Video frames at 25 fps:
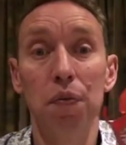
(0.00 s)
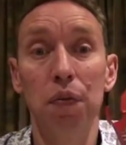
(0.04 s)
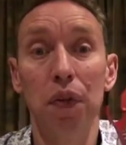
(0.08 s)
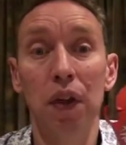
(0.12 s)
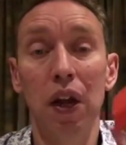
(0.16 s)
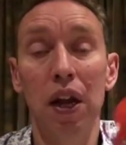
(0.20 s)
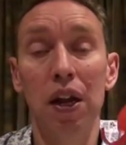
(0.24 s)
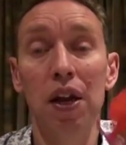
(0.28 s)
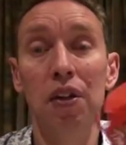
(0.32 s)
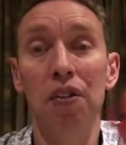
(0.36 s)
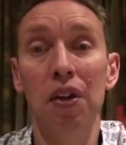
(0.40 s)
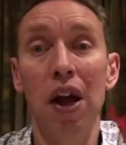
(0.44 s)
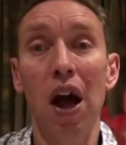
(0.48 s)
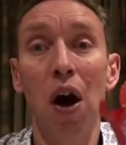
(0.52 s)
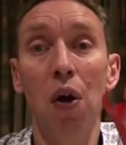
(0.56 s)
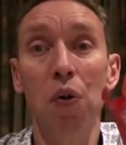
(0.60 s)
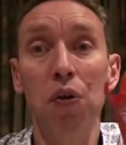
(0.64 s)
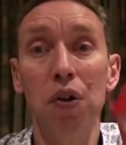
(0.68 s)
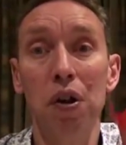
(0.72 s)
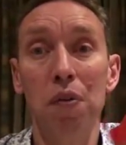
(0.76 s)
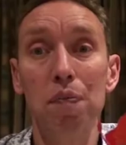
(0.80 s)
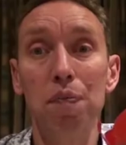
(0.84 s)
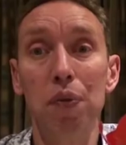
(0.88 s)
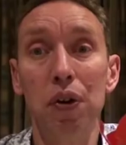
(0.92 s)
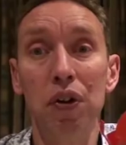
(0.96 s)
and is
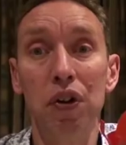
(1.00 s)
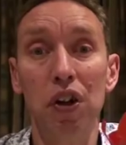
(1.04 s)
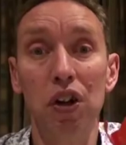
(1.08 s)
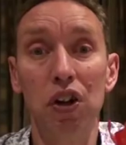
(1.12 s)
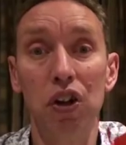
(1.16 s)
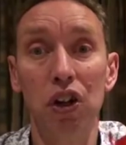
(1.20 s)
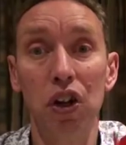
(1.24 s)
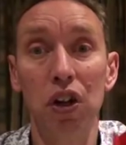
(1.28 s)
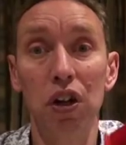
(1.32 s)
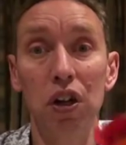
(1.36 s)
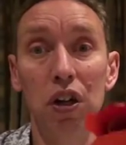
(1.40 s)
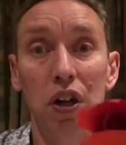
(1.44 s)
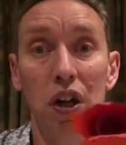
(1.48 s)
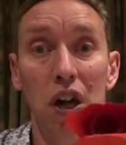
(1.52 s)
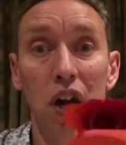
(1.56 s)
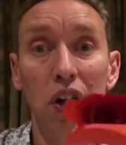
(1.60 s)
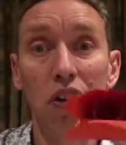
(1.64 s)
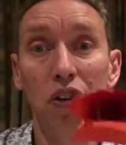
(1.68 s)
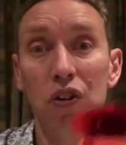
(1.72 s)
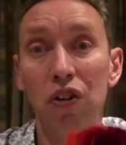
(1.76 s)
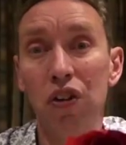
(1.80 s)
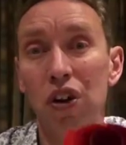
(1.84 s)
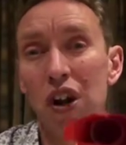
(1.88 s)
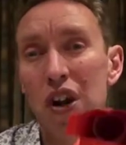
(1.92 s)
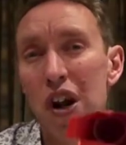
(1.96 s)
held in position.
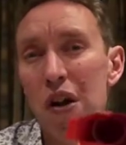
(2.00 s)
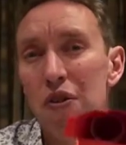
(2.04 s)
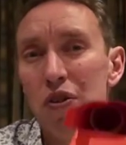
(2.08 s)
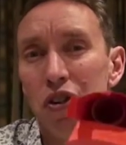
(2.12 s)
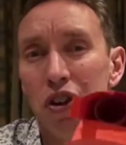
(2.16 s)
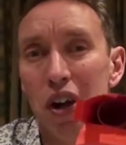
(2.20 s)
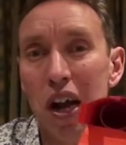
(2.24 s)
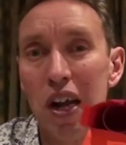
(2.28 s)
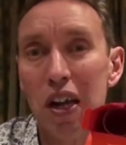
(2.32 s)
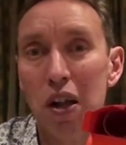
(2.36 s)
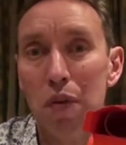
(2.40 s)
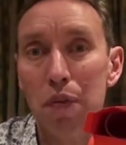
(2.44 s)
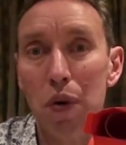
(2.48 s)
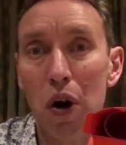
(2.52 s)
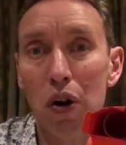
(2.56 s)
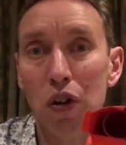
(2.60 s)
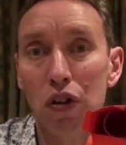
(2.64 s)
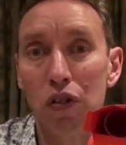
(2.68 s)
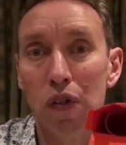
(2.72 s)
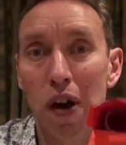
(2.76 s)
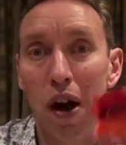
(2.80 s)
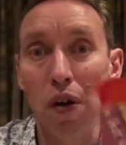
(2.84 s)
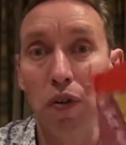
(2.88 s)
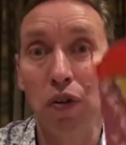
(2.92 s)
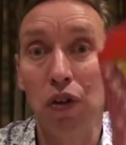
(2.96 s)
As long as I don't shake the
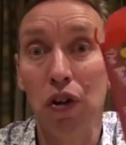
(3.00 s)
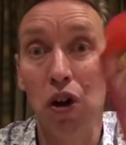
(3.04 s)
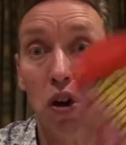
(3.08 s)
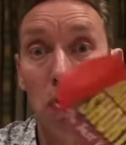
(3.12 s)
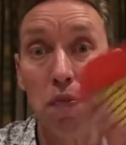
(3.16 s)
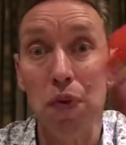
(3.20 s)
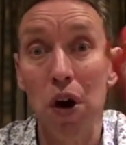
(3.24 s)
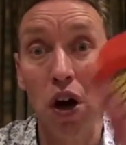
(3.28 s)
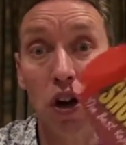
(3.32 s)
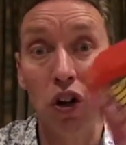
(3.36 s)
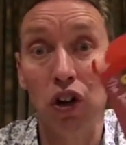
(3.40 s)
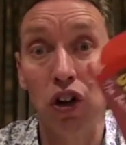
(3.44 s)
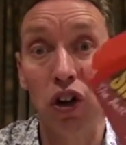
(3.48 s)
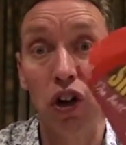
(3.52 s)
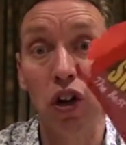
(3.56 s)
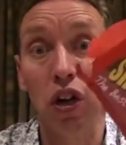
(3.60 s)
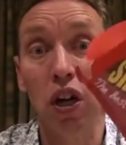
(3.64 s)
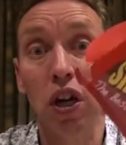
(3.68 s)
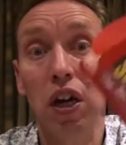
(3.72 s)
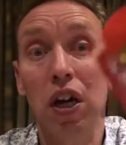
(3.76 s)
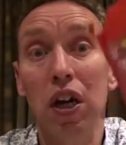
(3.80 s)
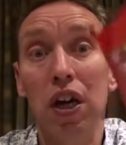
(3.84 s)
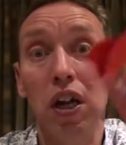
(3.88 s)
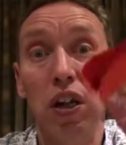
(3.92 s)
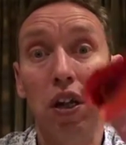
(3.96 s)
box around too much,
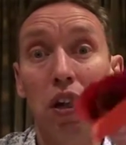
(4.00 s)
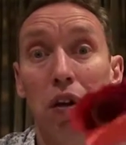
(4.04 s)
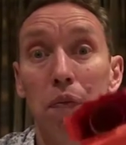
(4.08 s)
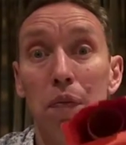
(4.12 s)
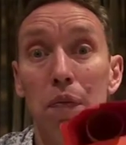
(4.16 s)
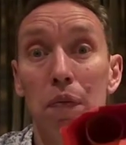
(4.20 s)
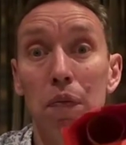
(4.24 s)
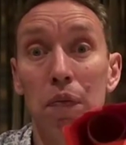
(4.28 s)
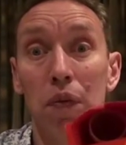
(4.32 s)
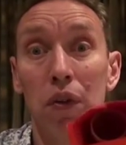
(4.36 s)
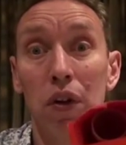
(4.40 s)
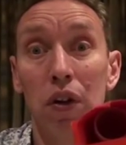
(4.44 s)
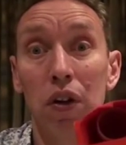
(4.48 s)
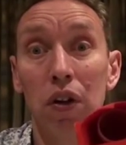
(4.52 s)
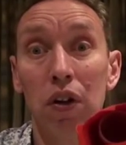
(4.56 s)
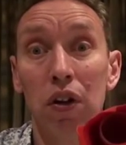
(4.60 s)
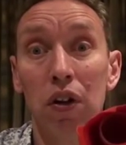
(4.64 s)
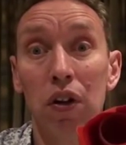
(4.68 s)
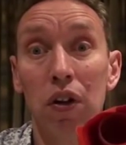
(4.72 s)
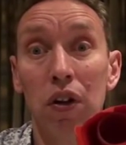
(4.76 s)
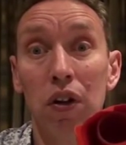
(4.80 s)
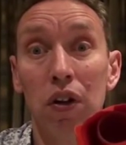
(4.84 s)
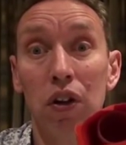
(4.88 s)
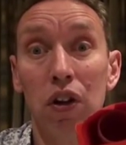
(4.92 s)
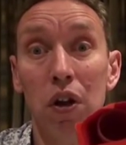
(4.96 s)
the
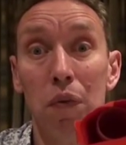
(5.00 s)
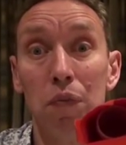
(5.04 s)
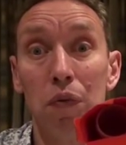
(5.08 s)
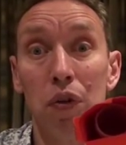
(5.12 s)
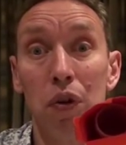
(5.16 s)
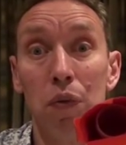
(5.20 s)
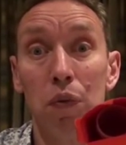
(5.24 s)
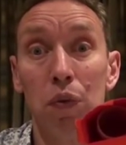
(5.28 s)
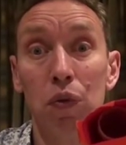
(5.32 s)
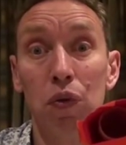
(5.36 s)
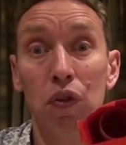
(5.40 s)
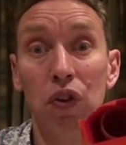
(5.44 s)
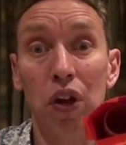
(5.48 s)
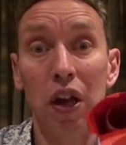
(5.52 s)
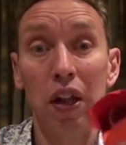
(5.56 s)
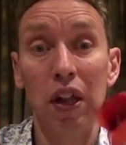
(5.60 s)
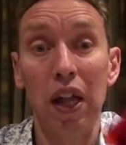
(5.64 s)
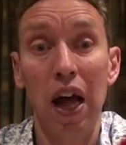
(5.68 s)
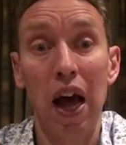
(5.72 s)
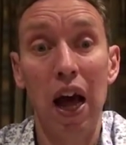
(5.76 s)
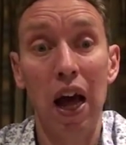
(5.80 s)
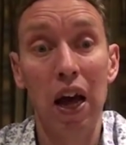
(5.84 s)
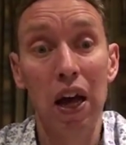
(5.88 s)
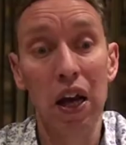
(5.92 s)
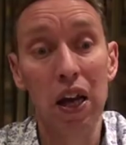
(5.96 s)
thumb tip will sit
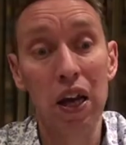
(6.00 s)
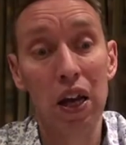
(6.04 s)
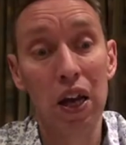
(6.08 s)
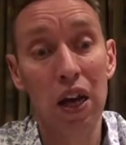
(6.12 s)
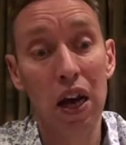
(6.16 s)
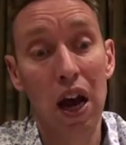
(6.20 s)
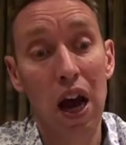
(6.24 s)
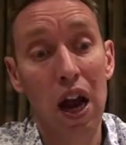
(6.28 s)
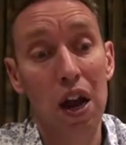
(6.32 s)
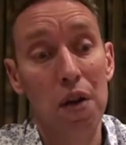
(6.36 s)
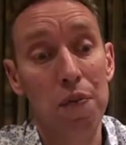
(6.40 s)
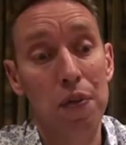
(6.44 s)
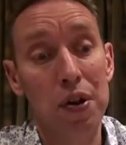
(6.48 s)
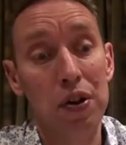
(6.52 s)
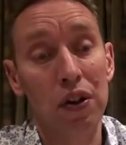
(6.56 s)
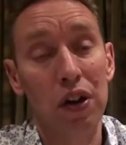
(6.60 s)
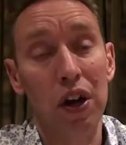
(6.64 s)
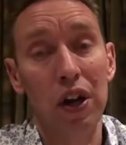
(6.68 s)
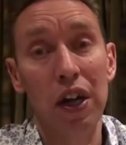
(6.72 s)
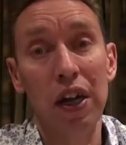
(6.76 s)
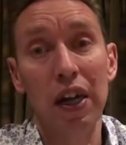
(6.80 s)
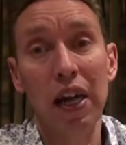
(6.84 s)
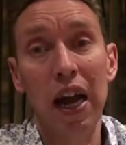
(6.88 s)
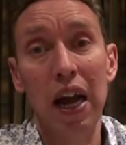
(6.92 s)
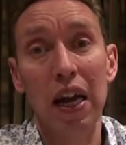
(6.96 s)
there, and it means
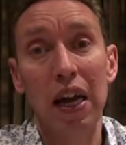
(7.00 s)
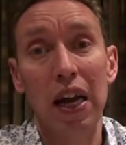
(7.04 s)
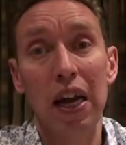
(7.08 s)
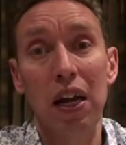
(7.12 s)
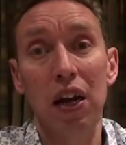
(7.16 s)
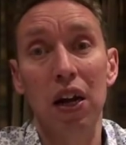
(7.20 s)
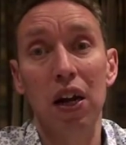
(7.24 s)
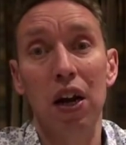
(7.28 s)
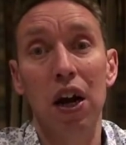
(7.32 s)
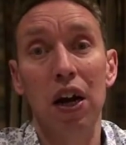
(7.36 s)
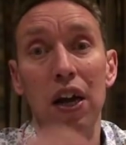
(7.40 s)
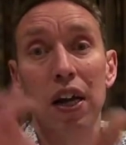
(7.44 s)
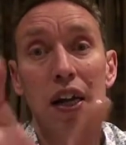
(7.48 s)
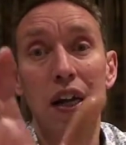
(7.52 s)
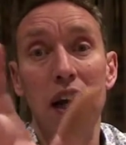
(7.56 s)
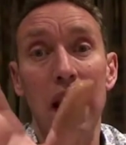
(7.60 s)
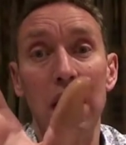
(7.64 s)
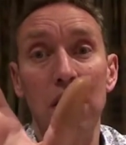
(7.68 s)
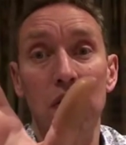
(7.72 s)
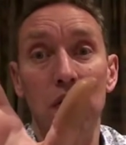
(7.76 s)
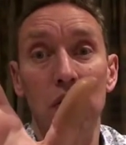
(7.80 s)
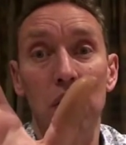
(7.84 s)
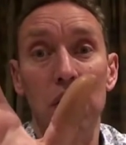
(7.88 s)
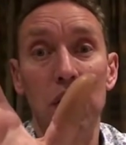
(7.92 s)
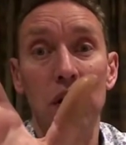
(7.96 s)
I can get in and I can
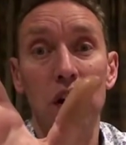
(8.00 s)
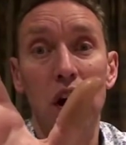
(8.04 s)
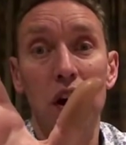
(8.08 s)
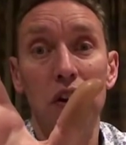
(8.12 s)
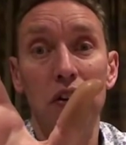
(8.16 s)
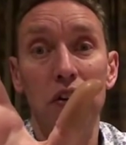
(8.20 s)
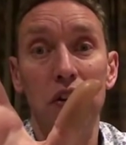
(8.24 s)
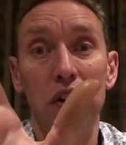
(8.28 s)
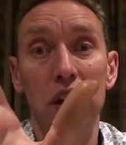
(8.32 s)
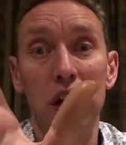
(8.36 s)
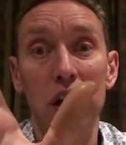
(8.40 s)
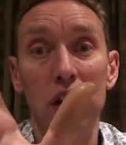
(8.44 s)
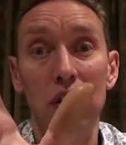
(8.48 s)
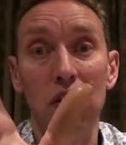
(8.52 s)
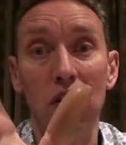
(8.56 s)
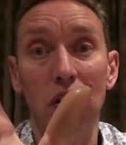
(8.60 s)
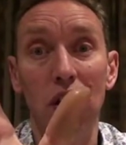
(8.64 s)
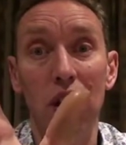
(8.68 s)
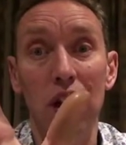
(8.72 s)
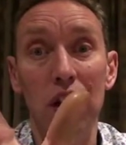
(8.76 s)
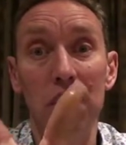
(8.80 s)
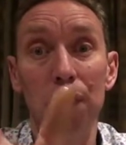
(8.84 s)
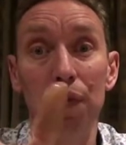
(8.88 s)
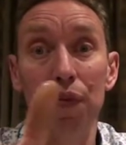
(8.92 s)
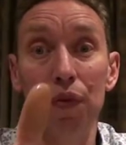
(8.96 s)
get to it nice and
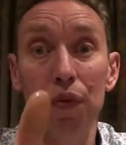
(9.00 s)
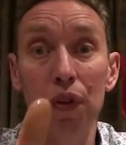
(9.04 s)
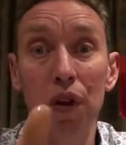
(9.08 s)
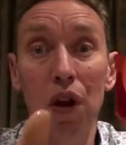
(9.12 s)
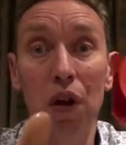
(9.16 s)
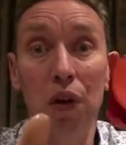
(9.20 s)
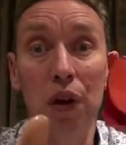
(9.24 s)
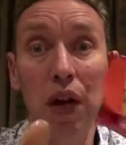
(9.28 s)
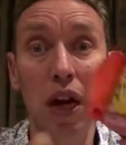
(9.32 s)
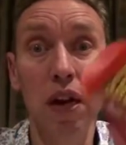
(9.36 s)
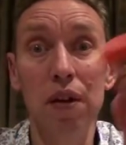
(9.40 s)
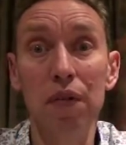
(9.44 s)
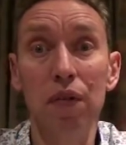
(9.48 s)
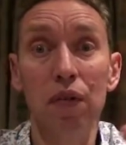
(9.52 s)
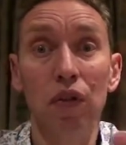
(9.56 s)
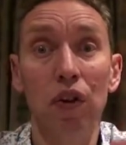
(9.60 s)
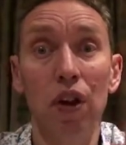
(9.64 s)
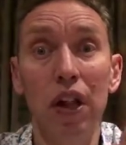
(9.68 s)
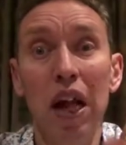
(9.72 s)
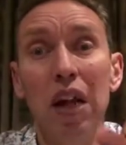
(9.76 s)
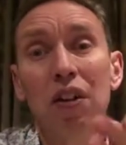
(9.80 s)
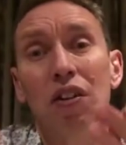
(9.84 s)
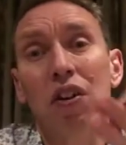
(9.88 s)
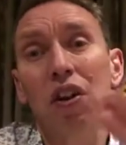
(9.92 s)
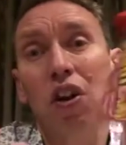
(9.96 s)
easily. Okay, so
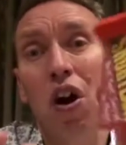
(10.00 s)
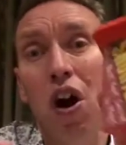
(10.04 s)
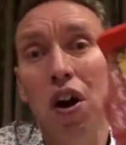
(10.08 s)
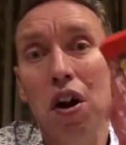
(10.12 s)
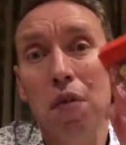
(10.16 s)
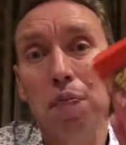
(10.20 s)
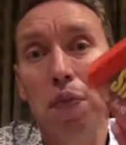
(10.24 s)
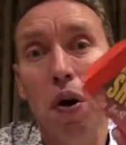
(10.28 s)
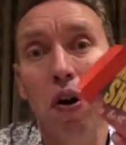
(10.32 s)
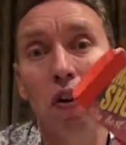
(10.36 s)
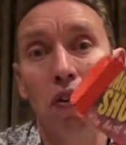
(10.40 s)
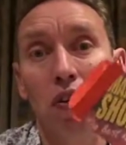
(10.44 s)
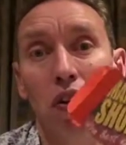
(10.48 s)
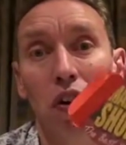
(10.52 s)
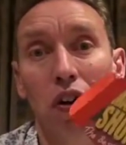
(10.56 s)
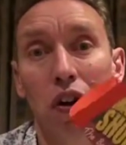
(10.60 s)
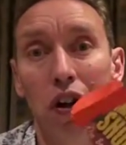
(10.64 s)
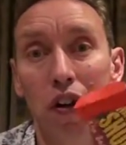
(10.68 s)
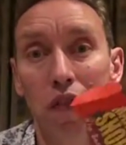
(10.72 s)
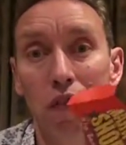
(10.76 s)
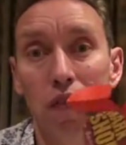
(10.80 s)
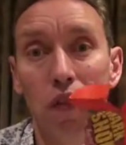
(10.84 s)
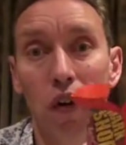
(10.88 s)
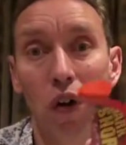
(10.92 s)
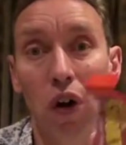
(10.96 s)
that's the kind of box you're
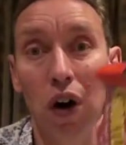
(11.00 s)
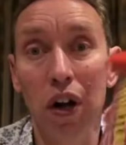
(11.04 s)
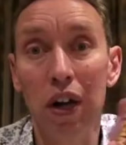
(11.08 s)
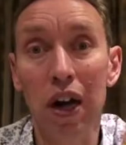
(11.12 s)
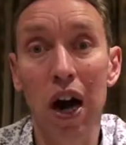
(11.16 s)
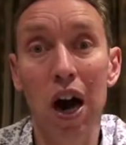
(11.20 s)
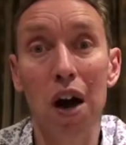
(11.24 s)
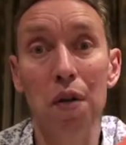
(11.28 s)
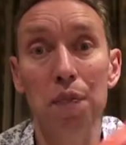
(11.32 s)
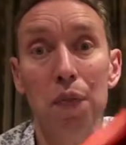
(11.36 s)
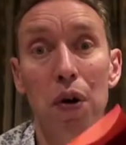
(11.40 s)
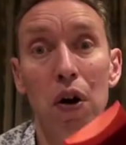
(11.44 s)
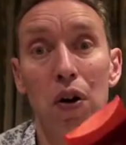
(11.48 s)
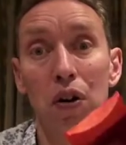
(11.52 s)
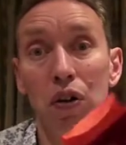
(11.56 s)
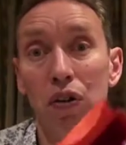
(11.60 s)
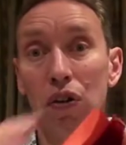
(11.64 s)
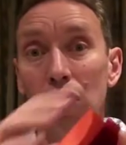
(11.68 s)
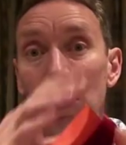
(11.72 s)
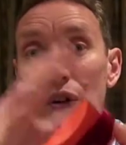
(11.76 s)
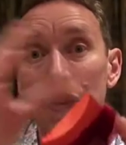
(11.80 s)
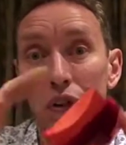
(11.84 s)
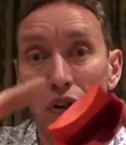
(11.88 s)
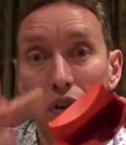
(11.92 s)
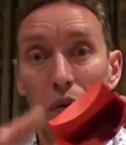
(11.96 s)
looking for, a card
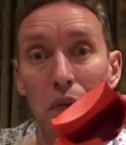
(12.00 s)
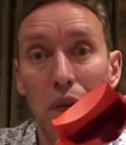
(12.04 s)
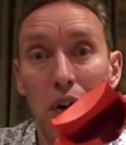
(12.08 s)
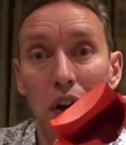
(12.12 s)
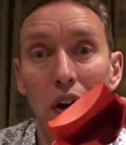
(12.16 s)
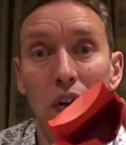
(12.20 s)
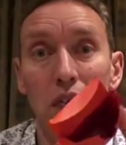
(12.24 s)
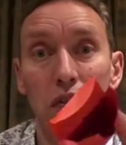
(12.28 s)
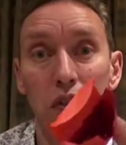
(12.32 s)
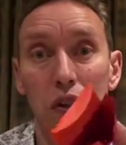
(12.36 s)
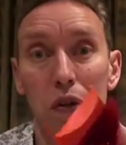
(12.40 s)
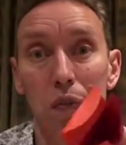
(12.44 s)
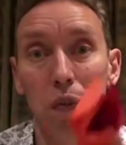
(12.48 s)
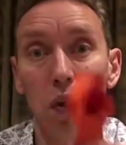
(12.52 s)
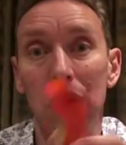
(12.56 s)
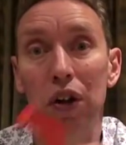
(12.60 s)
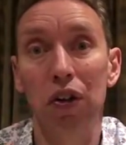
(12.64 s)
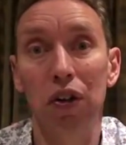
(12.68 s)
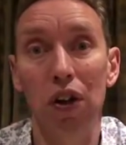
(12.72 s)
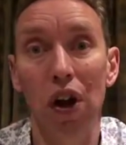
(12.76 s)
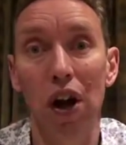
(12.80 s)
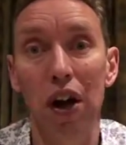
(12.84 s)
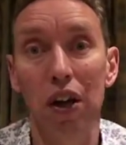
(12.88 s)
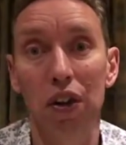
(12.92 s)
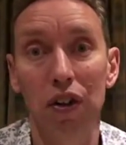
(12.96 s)
box or something of similar
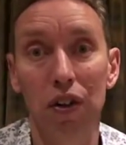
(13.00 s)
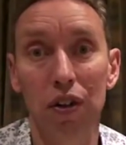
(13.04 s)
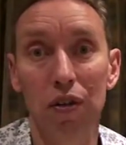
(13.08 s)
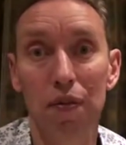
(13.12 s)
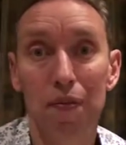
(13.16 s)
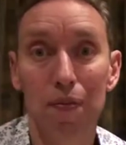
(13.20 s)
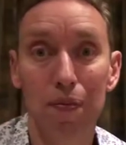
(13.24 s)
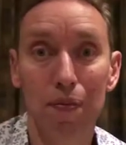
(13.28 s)
size.